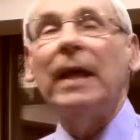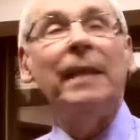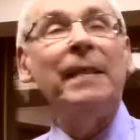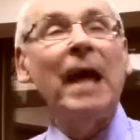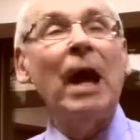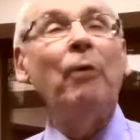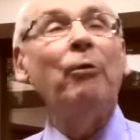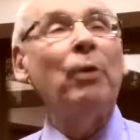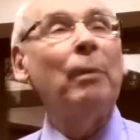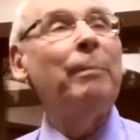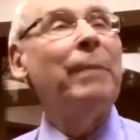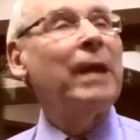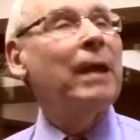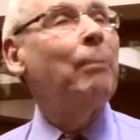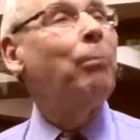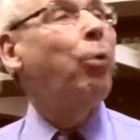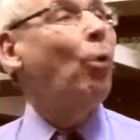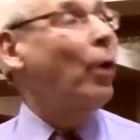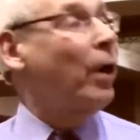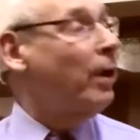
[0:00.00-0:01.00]
And that would be a
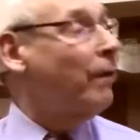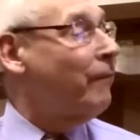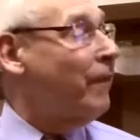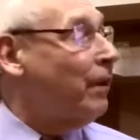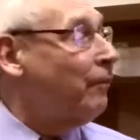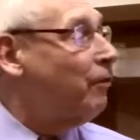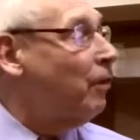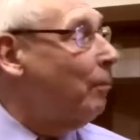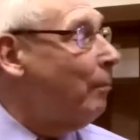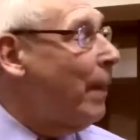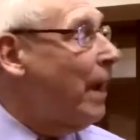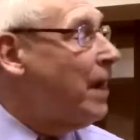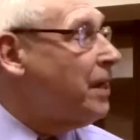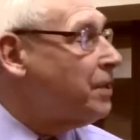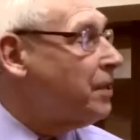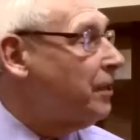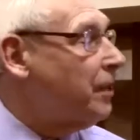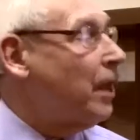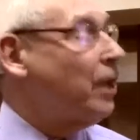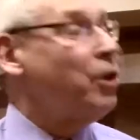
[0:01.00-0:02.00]
point of
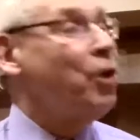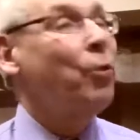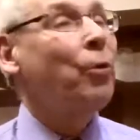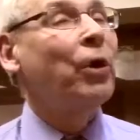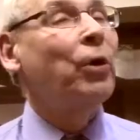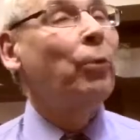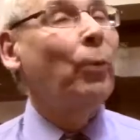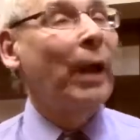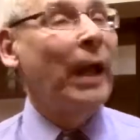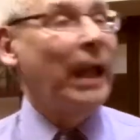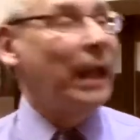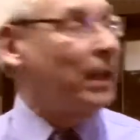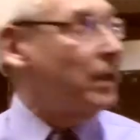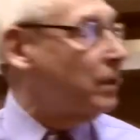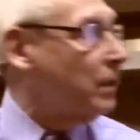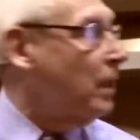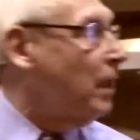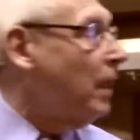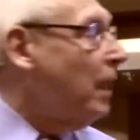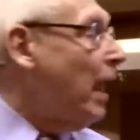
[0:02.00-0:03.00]
information that you would raise.